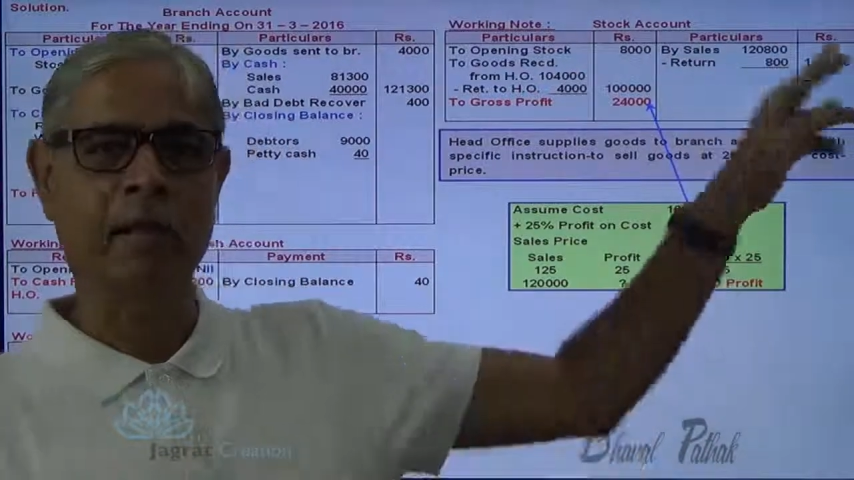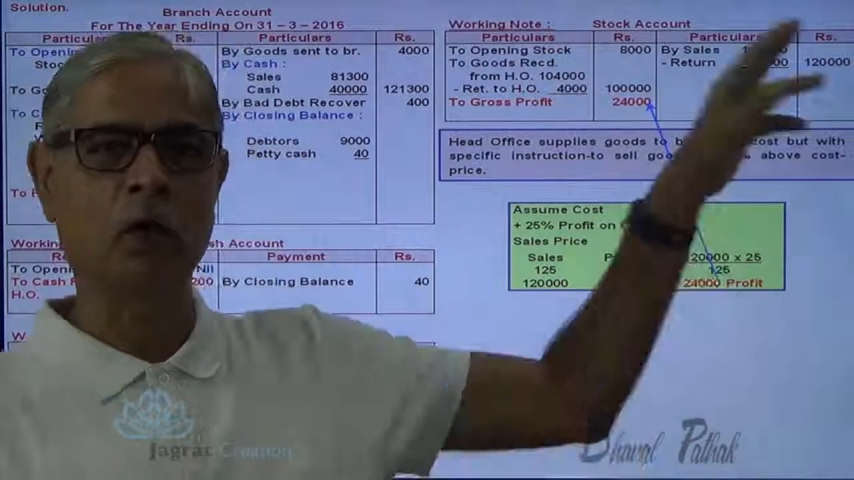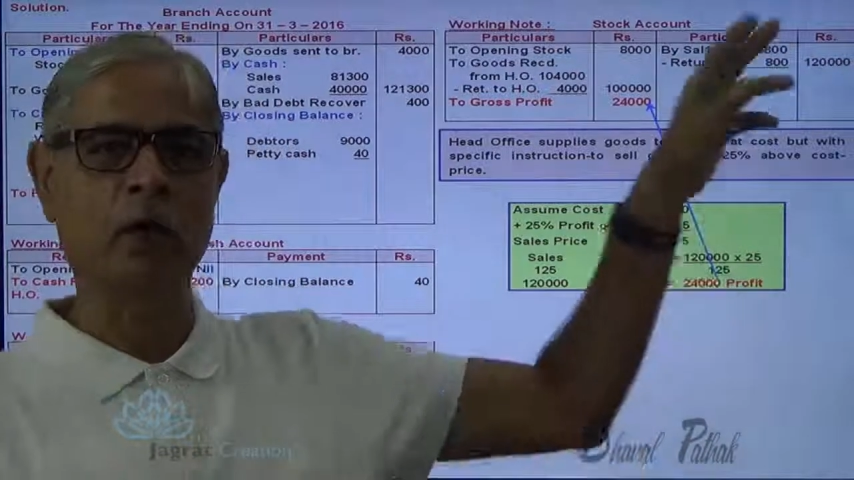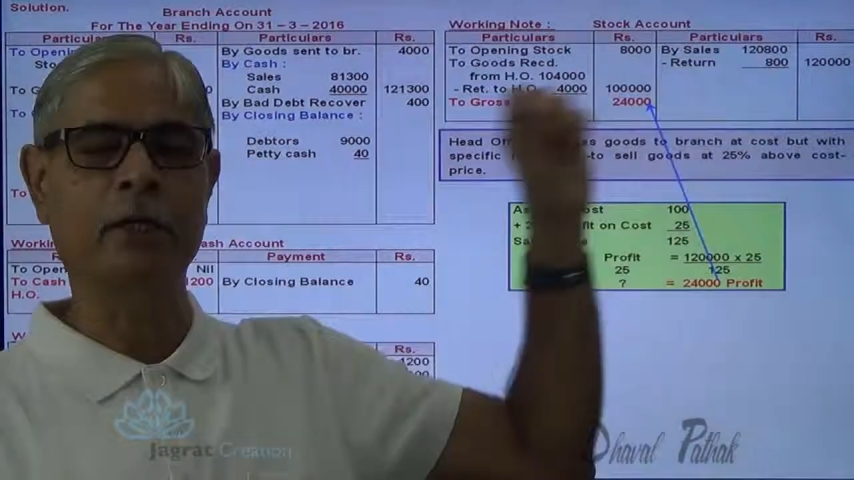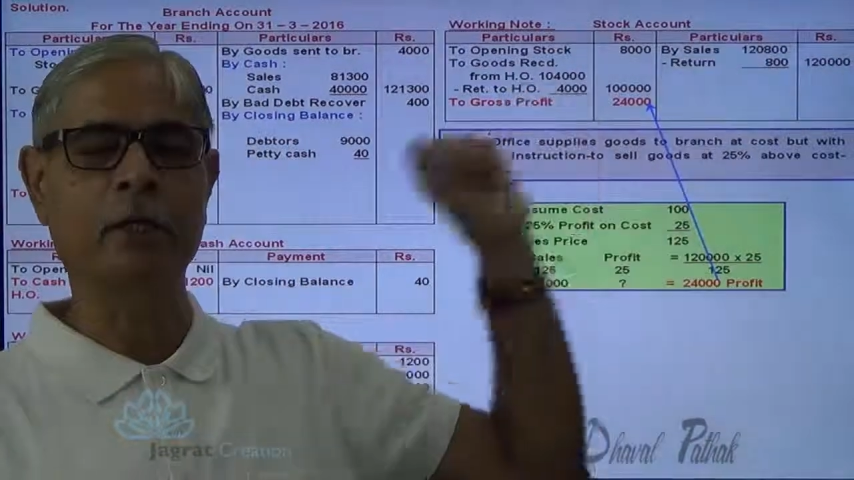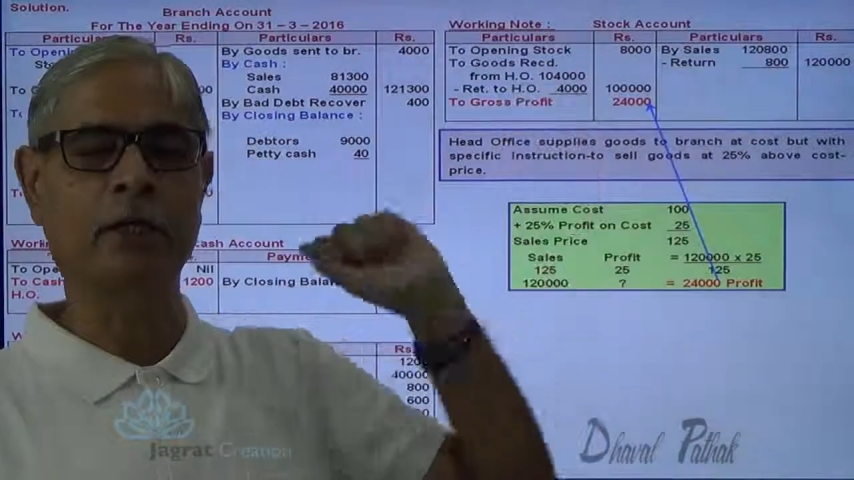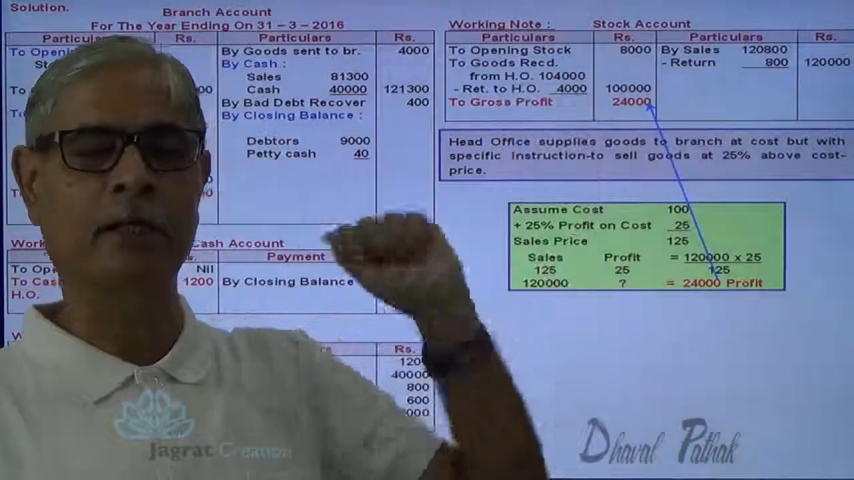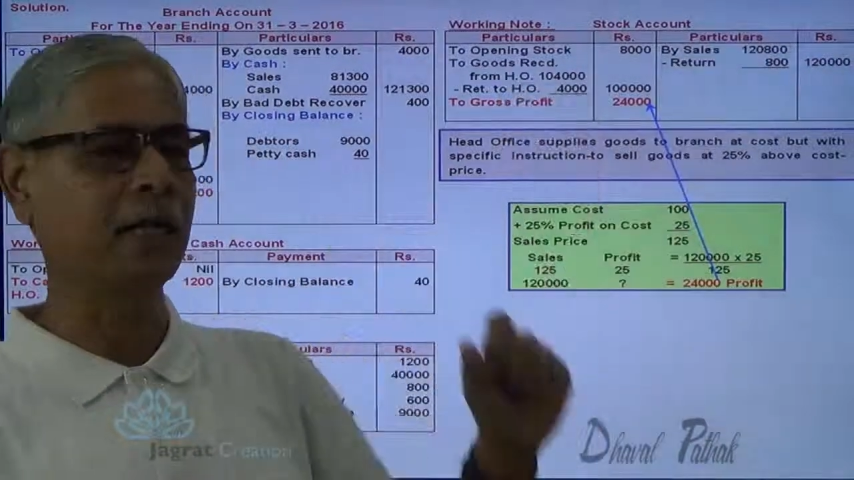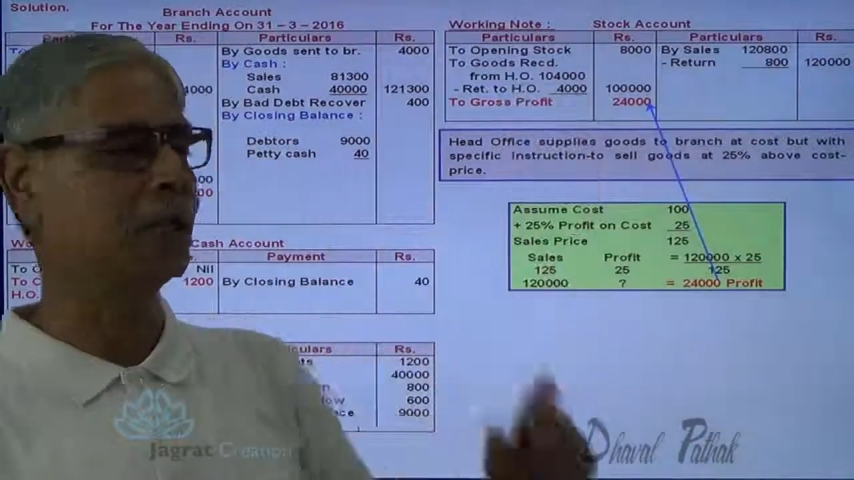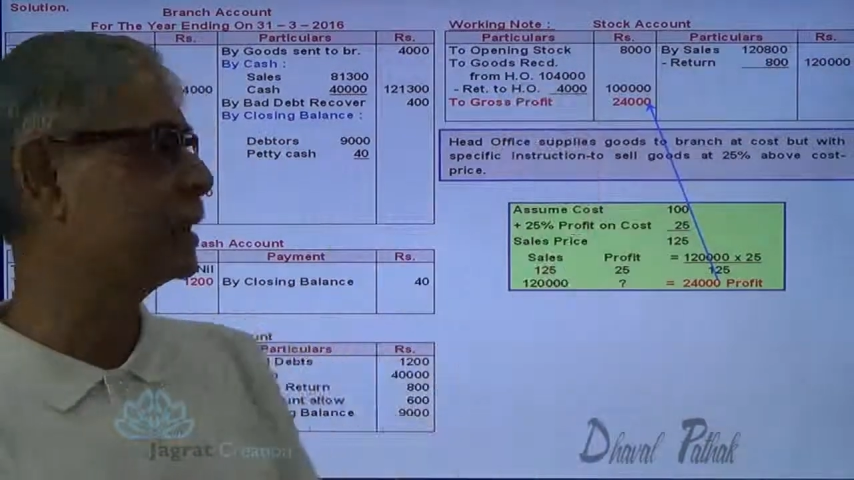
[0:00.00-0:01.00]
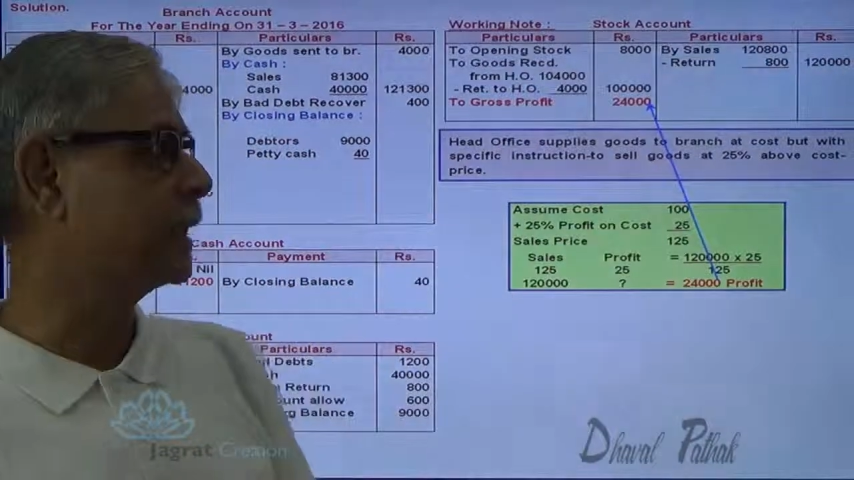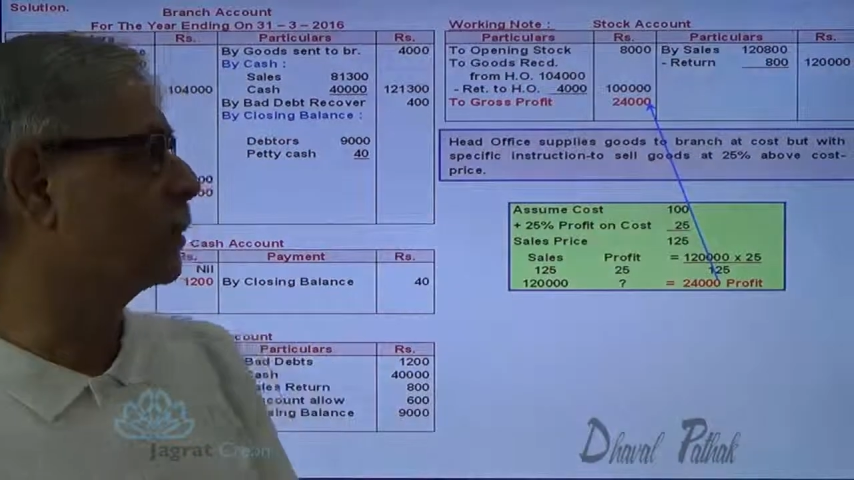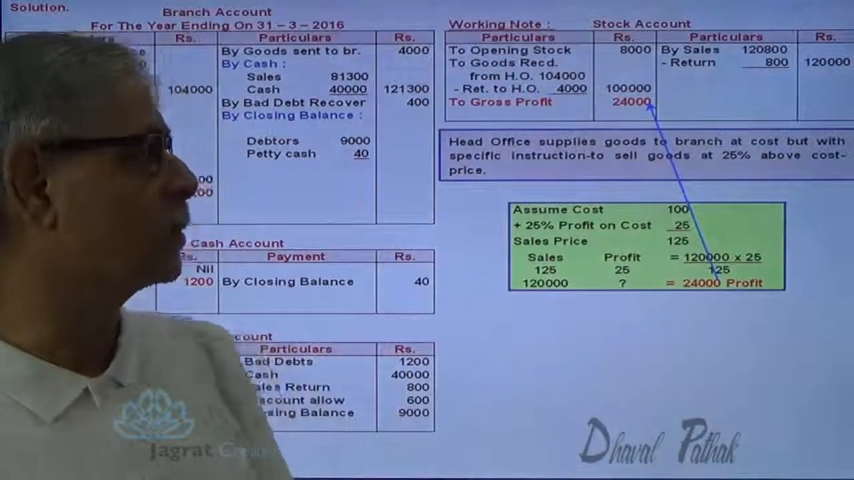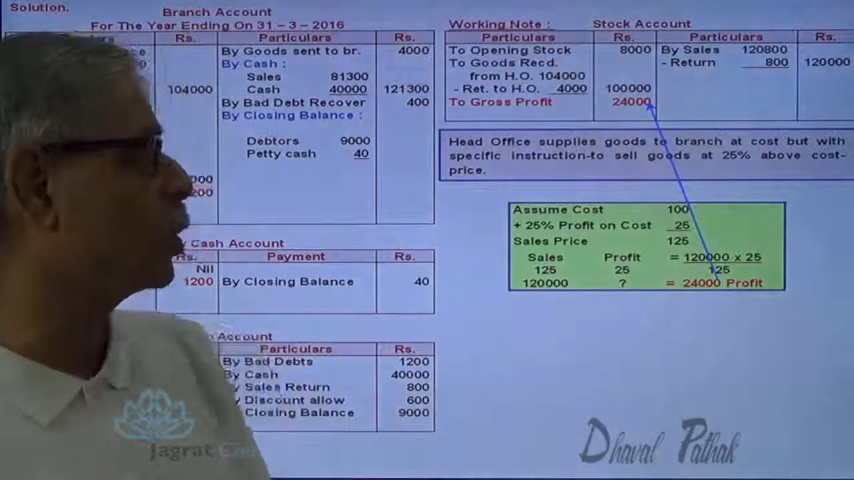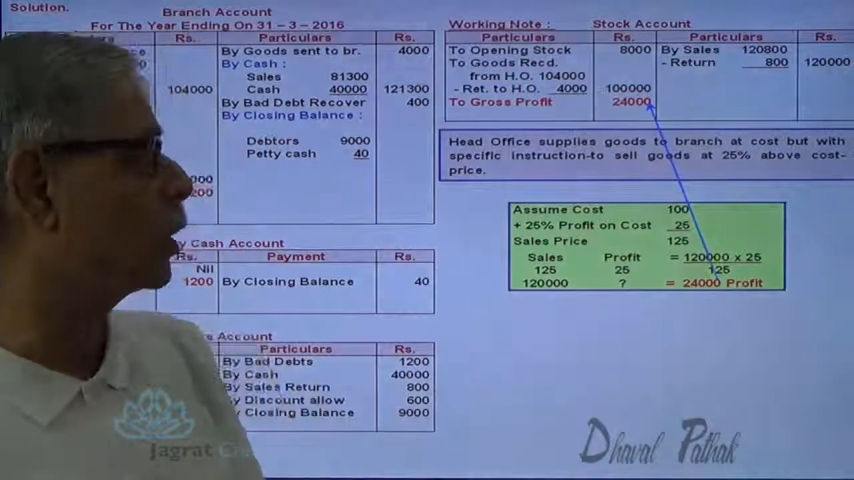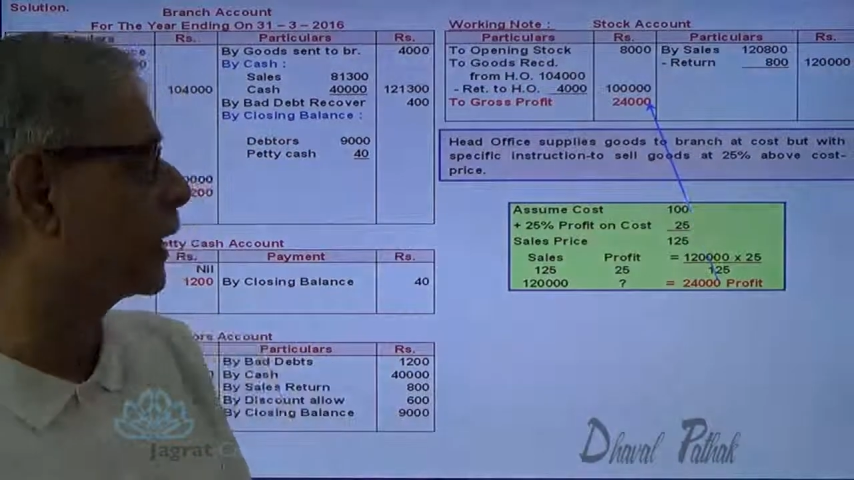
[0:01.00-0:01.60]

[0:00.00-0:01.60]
recorded to the credit side of stock